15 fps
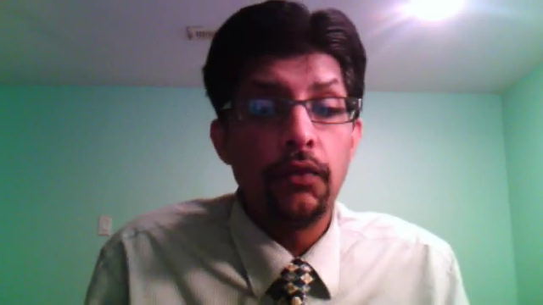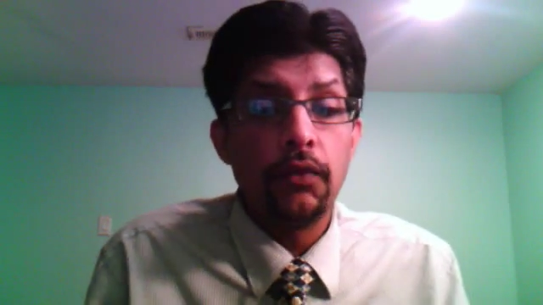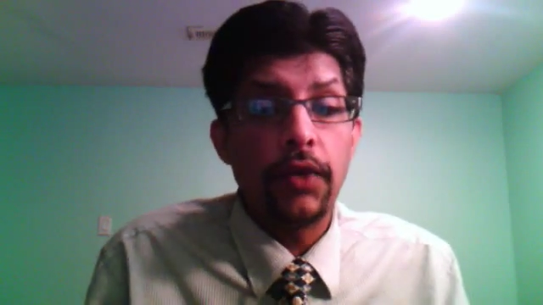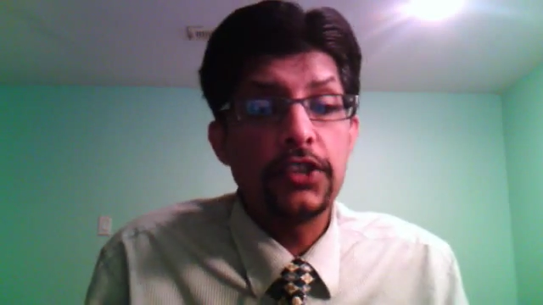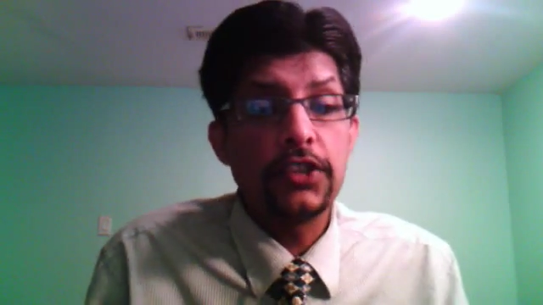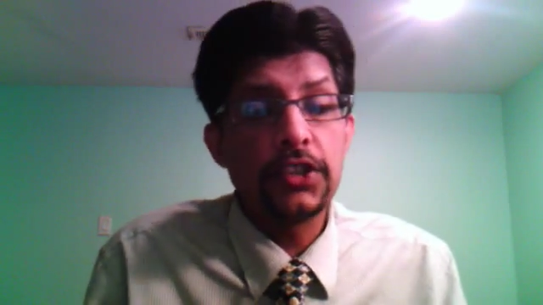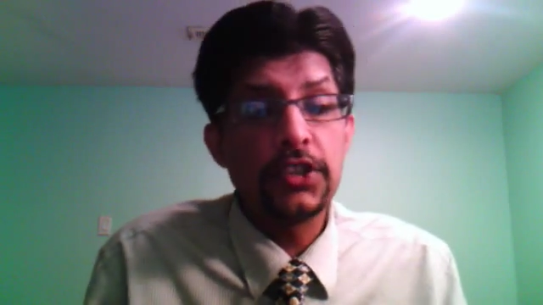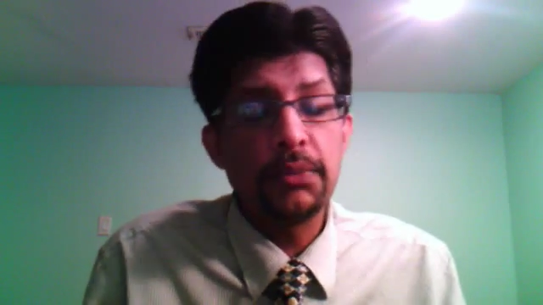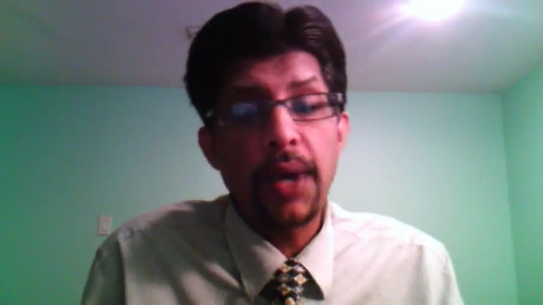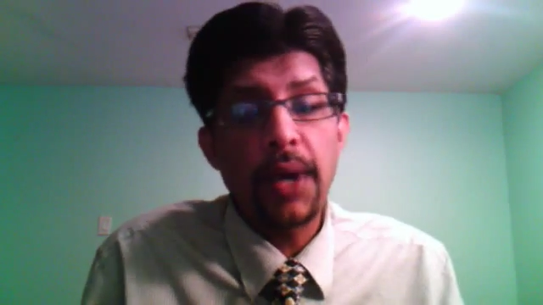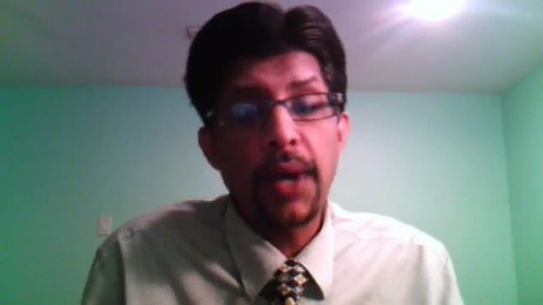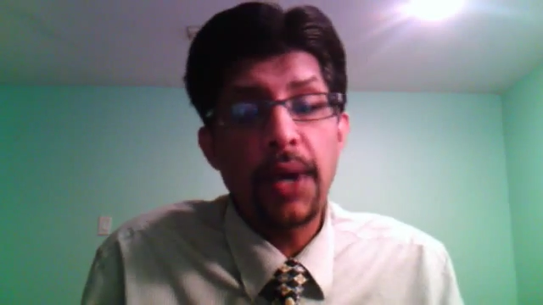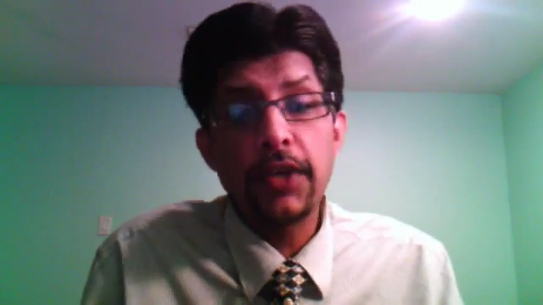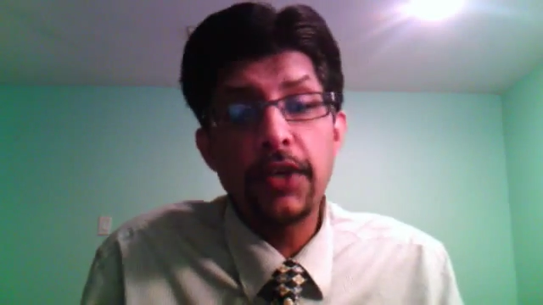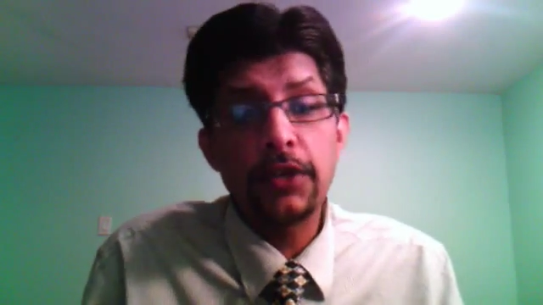where the
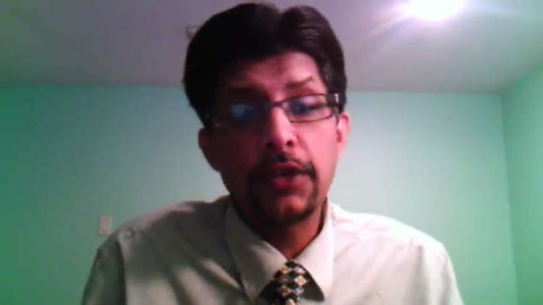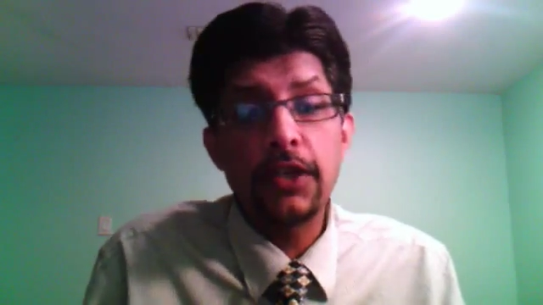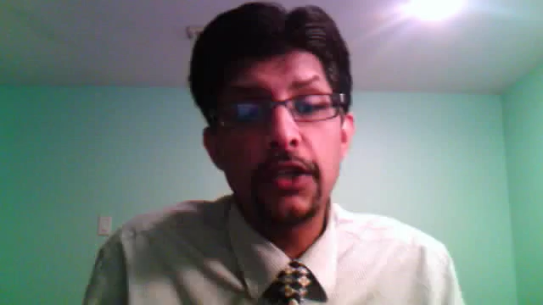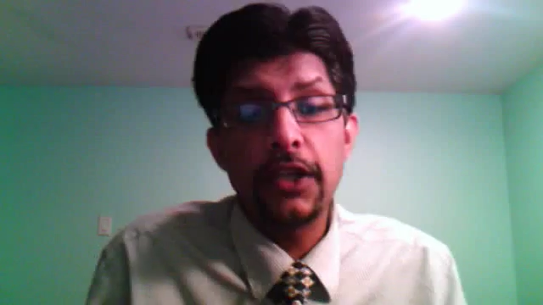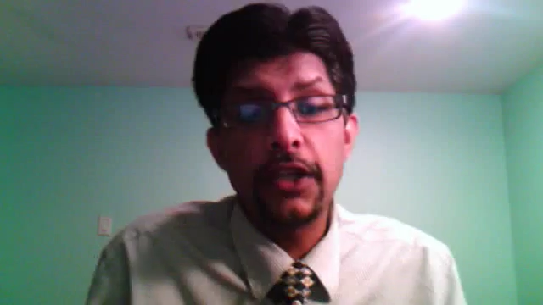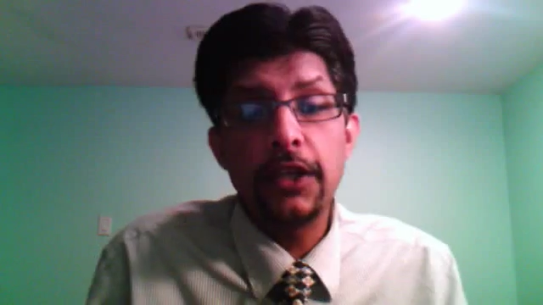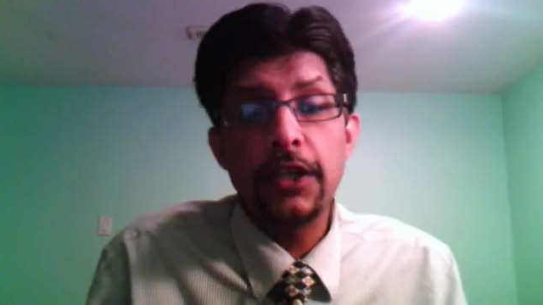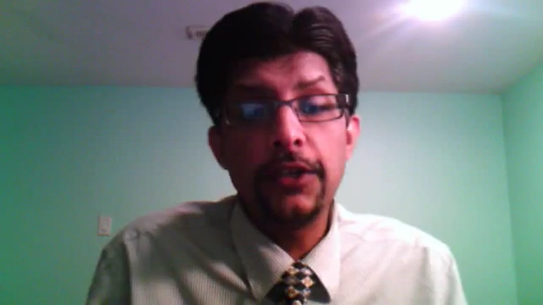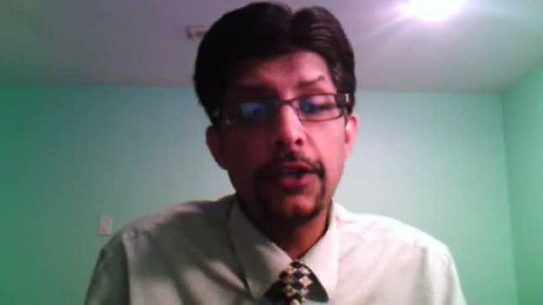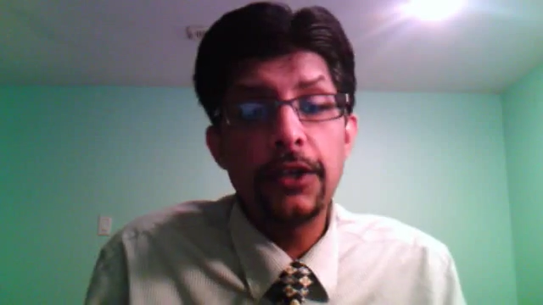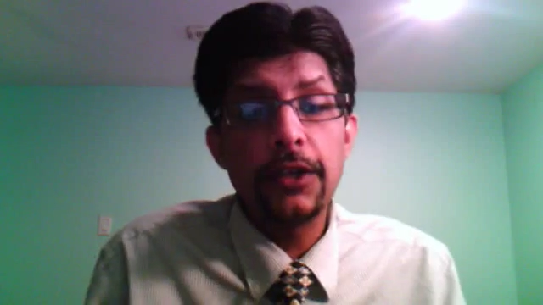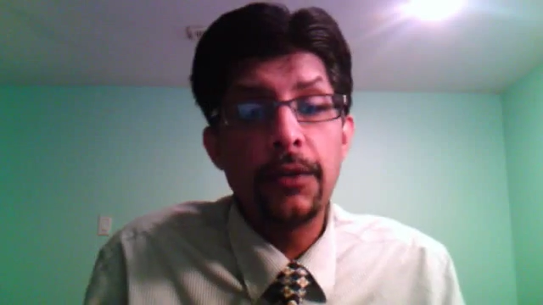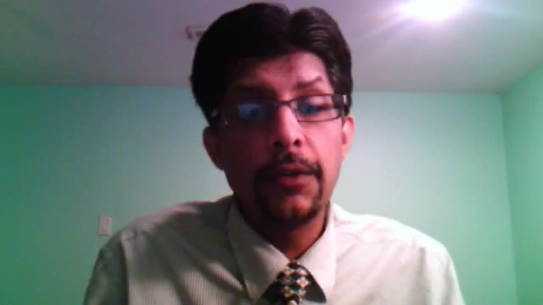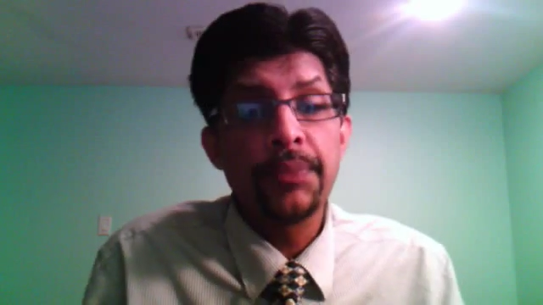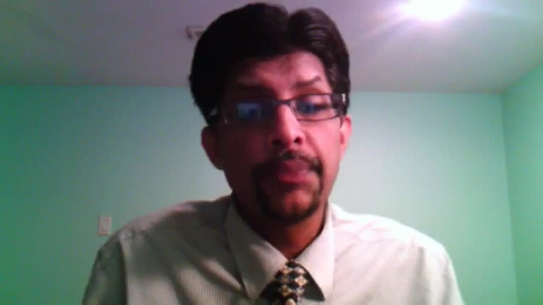Zimbabwe and
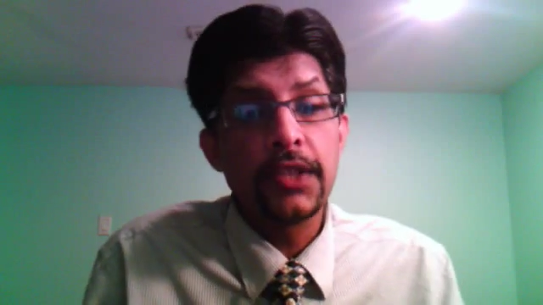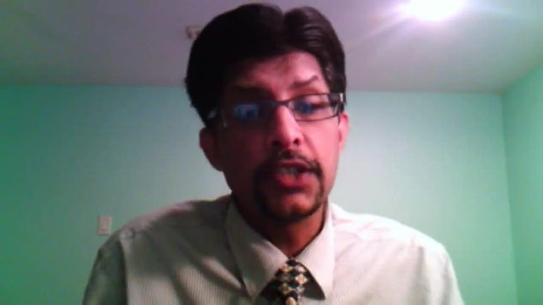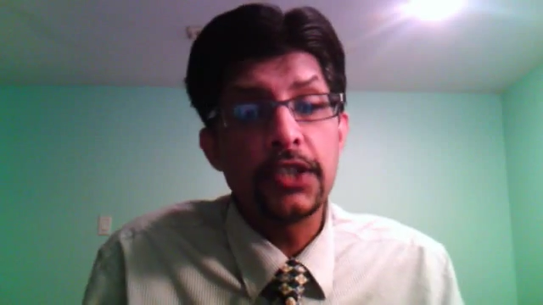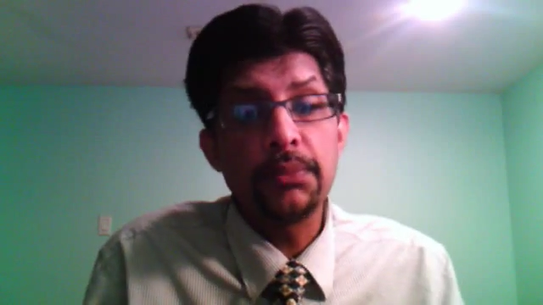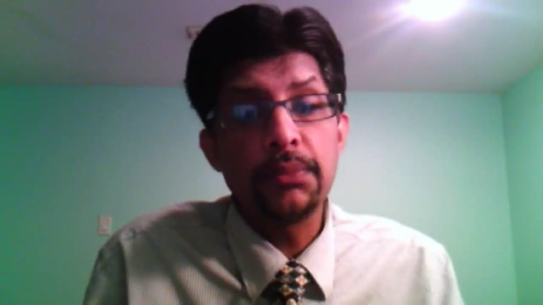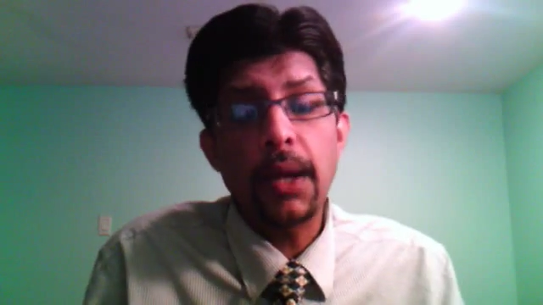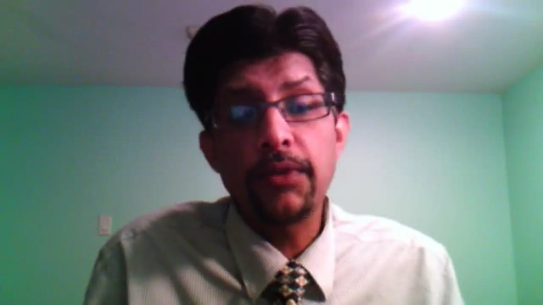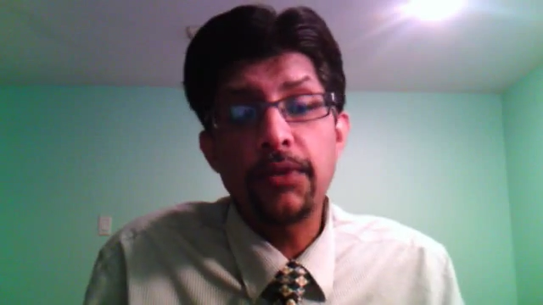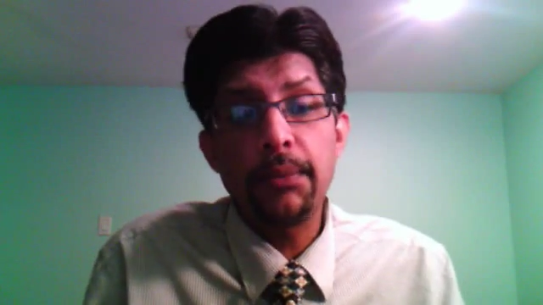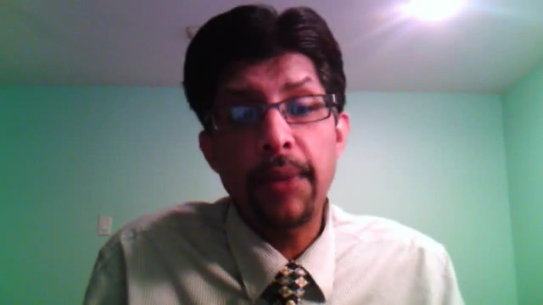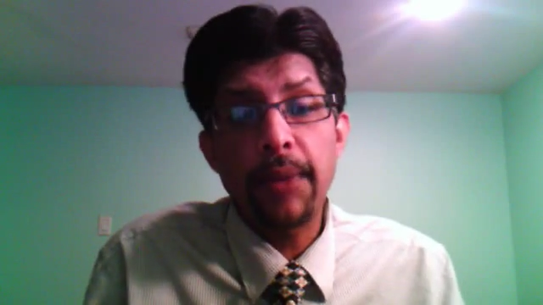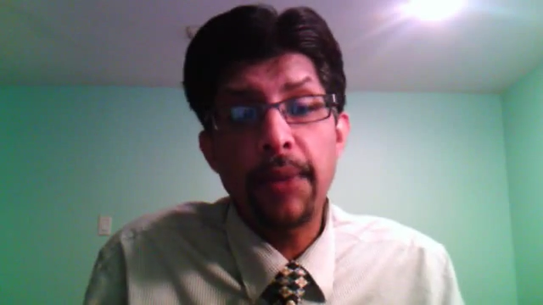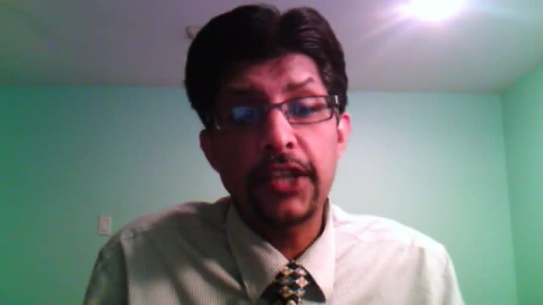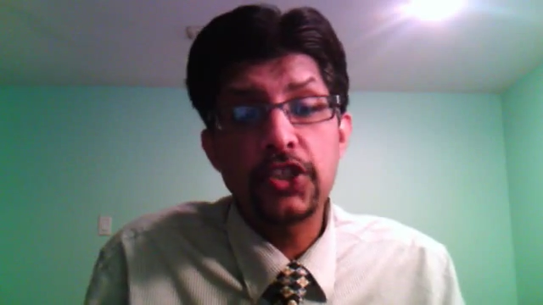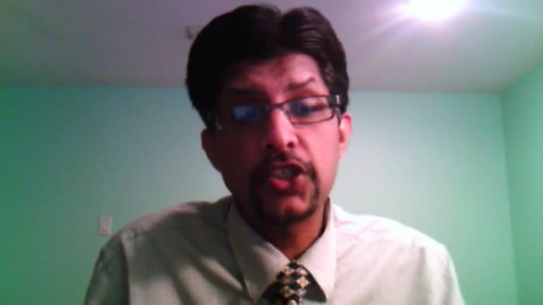the Zimbabwe
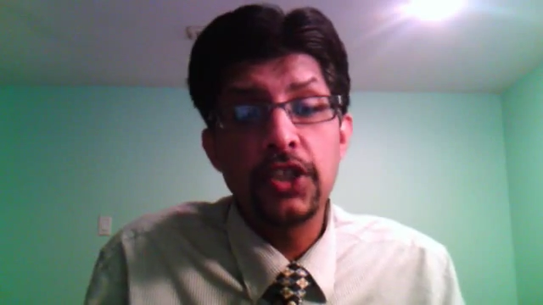match